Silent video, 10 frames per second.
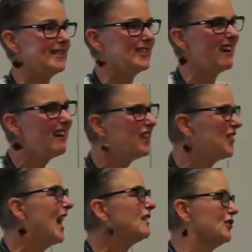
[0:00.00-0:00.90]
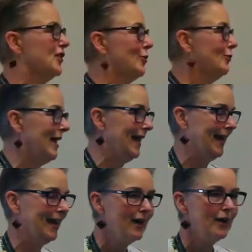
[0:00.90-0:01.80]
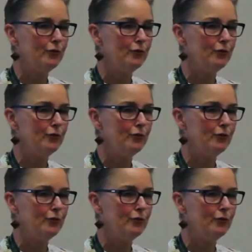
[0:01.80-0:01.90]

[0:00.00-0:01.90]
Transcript: it's slightly theatrical, really.